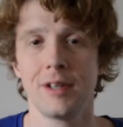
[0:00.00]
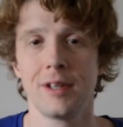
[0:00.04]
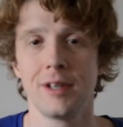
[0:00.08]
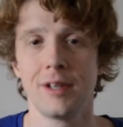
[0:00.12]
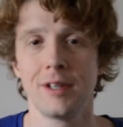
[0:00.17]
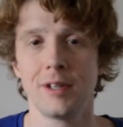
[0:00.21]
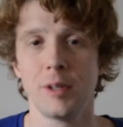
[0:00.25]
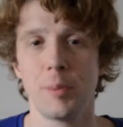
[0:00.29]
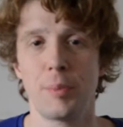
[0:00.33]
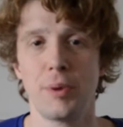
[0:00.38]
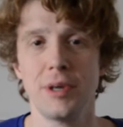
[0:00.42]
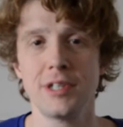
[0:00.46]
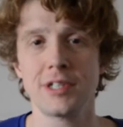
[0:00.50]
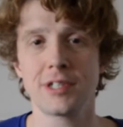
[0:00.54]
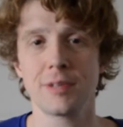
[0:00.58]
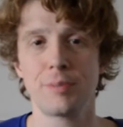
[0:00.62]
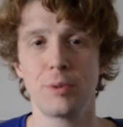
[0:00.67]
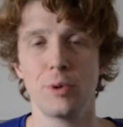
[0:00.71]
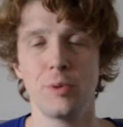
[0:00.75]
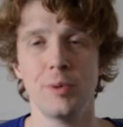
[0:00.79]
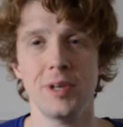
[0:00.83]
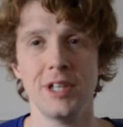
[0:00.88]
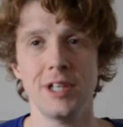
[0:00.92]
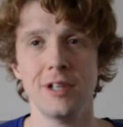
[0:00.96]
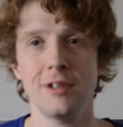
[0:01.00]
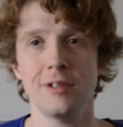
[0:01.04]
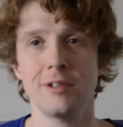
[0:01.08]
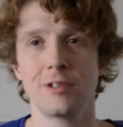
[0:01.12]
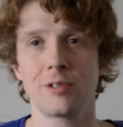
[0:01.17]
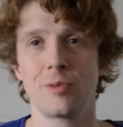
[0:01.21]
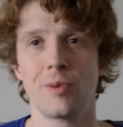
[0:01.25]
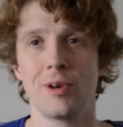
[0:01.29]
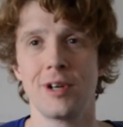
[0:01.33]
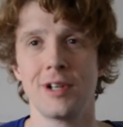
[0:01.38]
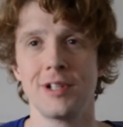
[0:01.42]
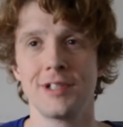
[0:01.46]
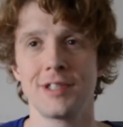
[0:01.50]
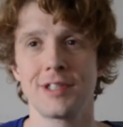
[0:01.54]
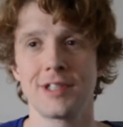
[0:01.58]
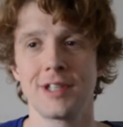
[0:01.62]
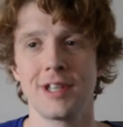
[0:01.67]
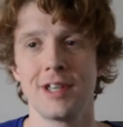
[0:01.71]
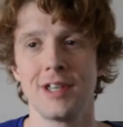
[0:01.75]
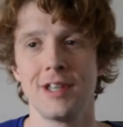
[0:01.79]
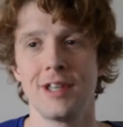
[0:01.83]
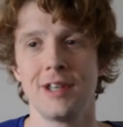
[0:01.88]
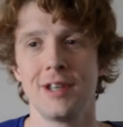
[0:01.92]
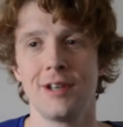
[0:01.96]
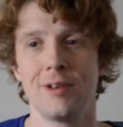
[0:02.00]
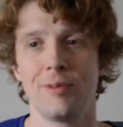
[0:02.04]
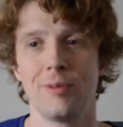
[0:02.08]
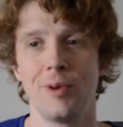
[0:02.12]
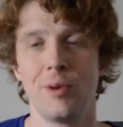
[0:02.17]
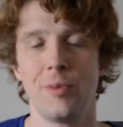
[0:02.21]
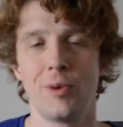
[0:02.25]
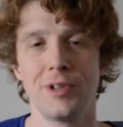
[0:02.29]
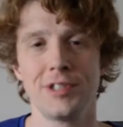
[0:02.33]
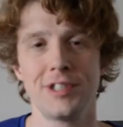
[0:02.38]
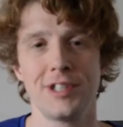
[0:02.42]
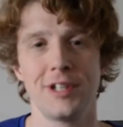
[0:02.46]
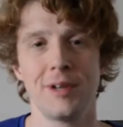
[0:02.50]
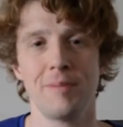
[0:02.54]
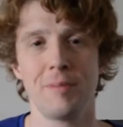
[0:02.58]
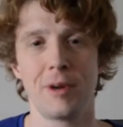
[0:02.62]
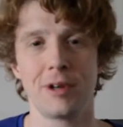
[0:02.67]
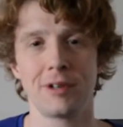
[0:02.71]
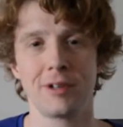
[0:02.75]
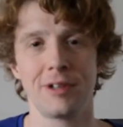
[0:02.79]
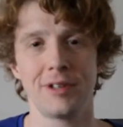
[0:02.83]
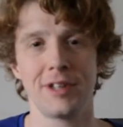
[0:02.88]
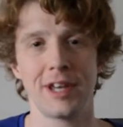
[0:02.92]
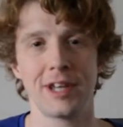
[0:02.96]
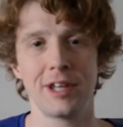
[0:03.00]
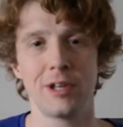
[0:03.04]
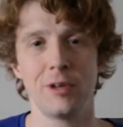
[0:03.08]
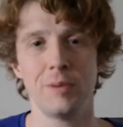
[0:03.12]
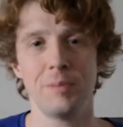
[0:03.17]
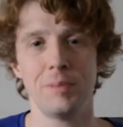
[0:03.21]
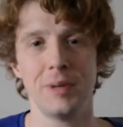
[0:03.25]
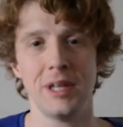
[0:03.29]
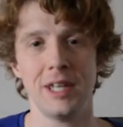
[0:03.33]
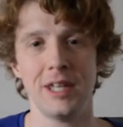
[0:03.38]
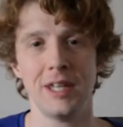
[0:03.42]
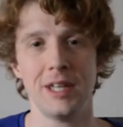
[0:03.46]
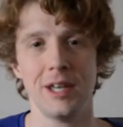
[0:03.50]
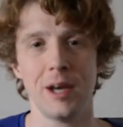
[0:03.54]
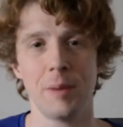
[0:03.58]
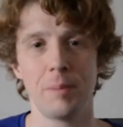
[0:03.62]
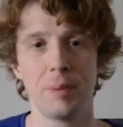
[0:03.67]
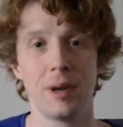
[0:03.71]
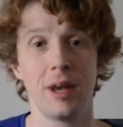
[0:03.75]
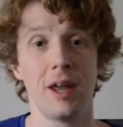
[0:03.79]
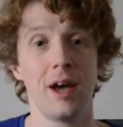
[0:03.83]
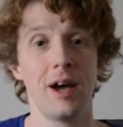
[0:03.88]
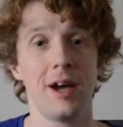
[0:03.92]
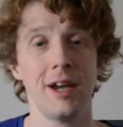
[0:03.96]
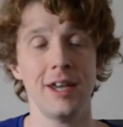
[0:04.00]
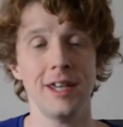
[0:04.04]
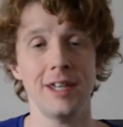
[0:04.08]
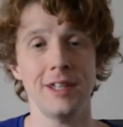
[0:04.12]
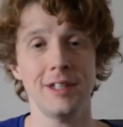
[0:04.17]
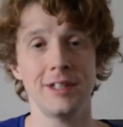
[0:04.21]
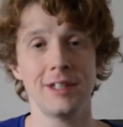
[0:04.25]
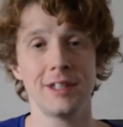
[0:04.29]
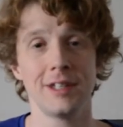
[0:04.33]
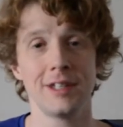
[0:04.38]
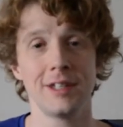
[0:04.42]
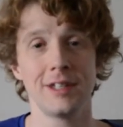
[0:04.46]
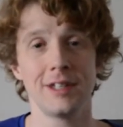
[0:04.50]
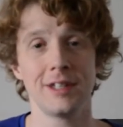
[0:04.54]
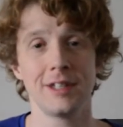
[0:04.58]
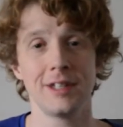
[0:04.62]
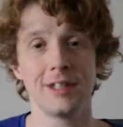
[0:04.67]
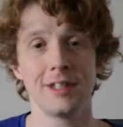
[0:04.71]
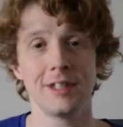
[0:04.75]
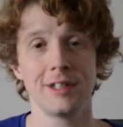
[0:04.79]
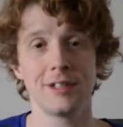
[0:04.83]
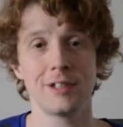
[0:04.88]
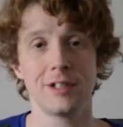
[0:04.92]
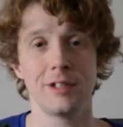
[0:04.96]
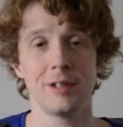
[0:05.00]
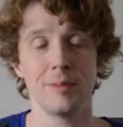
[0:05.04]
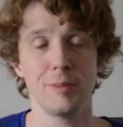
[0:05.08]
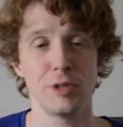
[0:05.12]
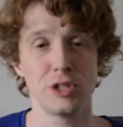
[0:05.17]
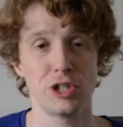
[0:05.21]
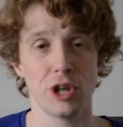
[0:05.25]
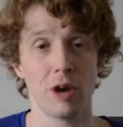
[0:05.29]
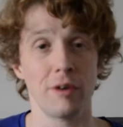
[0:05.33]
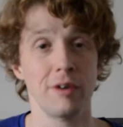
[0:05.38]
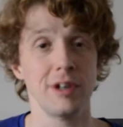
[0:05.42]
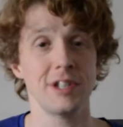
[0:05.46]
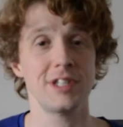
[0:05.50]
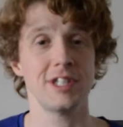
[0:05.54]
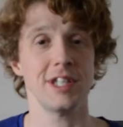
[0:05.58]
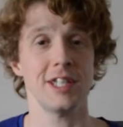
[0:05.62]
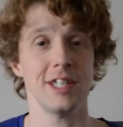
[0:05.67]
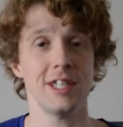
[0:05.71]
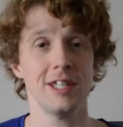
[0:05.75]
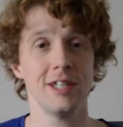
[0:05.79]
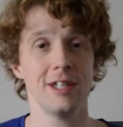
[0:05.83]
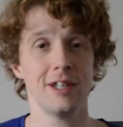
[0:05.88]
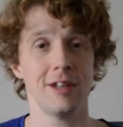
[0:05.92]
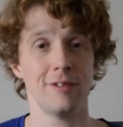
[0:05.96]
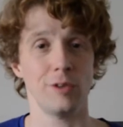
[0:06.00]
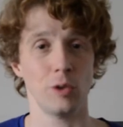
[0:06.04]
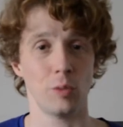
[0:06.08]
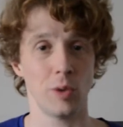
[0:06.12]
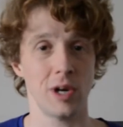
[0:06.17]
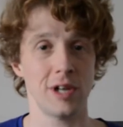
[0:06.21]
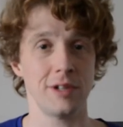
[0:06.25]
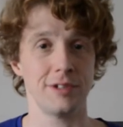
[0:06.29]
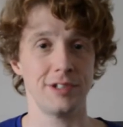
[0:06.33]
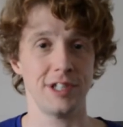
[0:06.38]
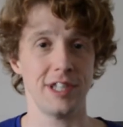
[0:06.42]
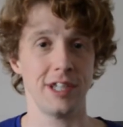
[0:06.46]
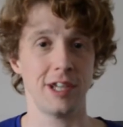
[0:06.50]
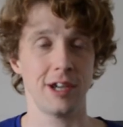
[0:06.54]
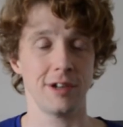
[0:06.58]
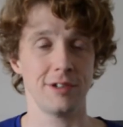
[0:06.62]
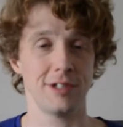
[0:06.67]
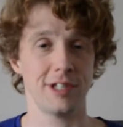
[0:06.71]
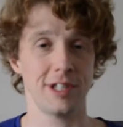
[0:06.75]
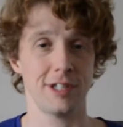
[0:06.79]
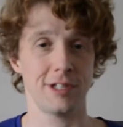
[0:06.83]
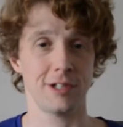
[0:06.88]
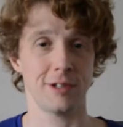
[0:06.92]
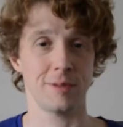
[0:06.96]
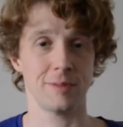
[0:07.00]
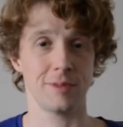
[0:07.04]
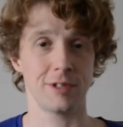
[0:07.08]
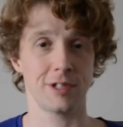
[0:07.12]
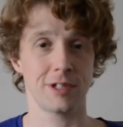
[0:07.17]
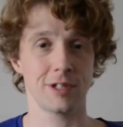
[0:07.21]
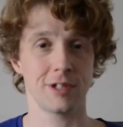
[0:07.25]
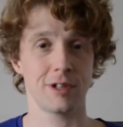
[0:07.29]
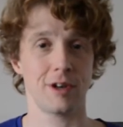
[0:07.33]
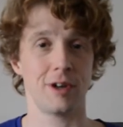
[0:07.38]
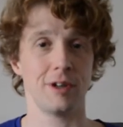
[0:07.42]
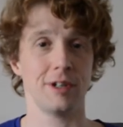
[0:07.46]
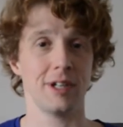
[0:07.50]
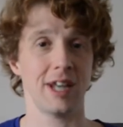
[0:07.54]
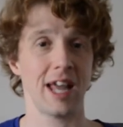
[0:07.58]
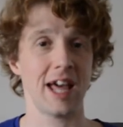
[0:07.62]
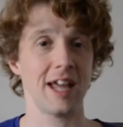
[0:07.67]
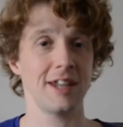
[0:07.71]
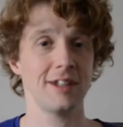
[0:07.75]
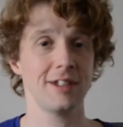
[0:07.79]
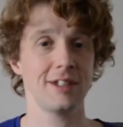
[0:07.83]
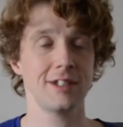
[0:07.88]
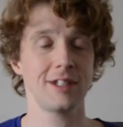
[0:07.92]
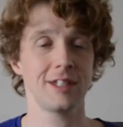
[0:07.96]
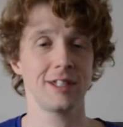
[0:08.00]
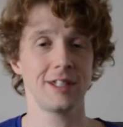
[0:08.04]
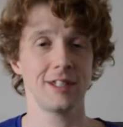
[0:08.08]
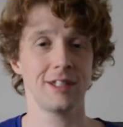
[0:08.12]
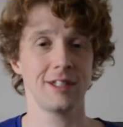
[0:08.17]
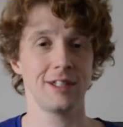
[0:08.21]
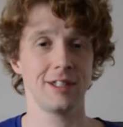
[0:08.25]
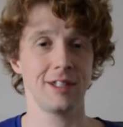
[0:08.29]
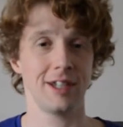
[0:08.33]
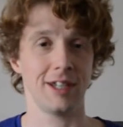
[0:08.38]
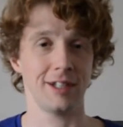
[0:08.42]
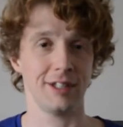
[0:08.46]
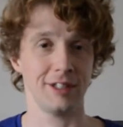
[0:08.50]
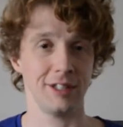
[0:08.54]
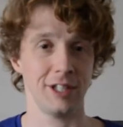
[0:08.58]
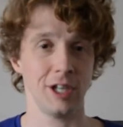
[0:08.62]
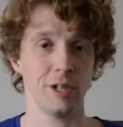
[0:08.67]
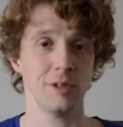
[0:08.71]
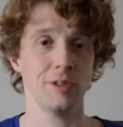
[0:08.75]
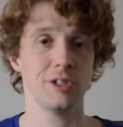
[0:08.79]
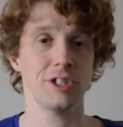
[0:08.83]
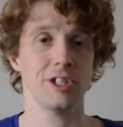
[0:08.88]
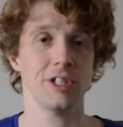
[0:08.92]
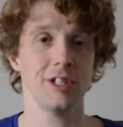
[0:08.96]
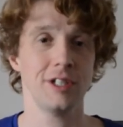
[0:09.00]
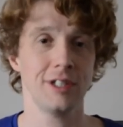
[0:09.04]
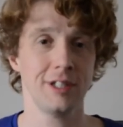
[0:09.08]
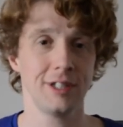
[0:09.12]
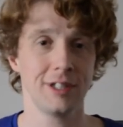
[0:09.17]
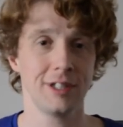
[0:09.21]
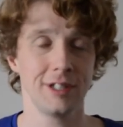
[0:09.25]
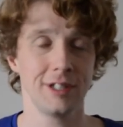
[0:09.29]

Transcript: The principle we used was we wanted a model that could be applied to the majority of the world's ecosystems on land and in the ocean,